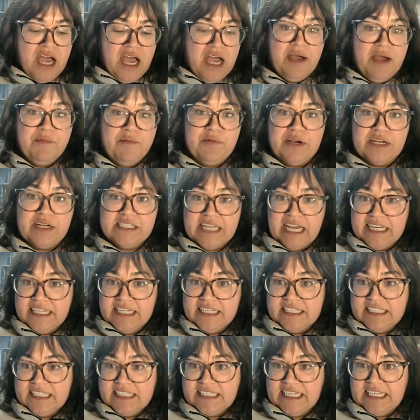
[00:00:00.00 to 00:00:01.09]
We're
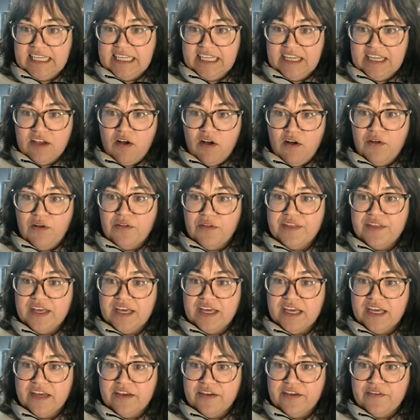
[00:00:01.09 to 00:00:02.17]
excited to see all
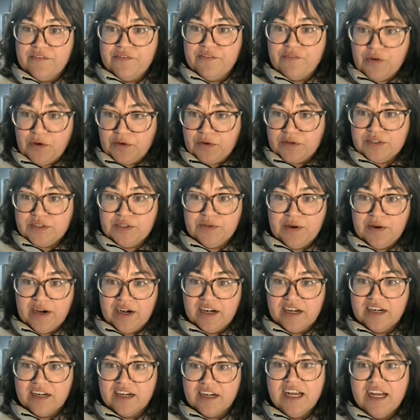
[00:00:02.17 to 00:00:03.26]
the folks who
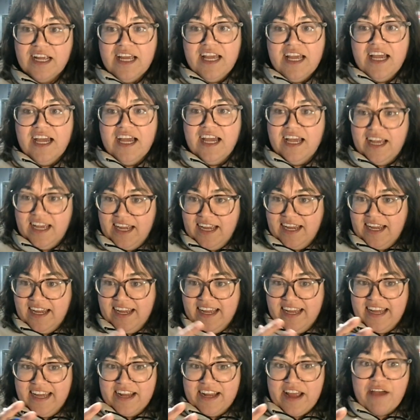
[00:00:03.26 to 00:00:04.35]

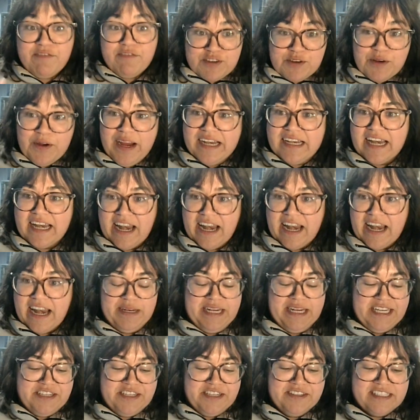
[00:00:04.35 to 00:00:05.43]
have joined and have been
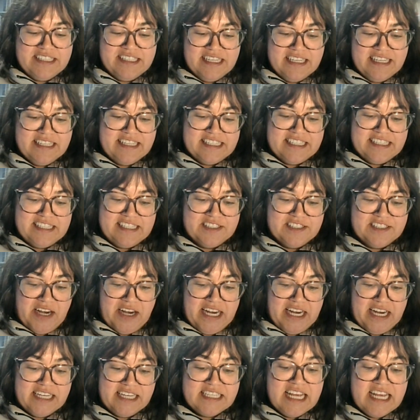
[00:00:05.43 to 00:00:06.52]
interested. This is
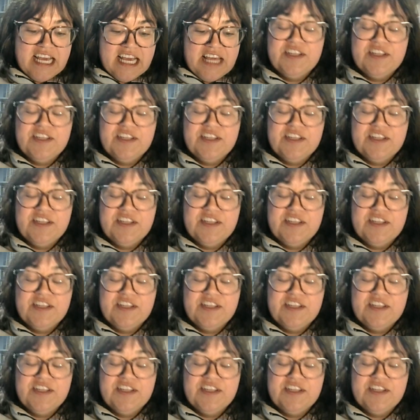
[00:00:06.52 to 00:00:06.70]
great.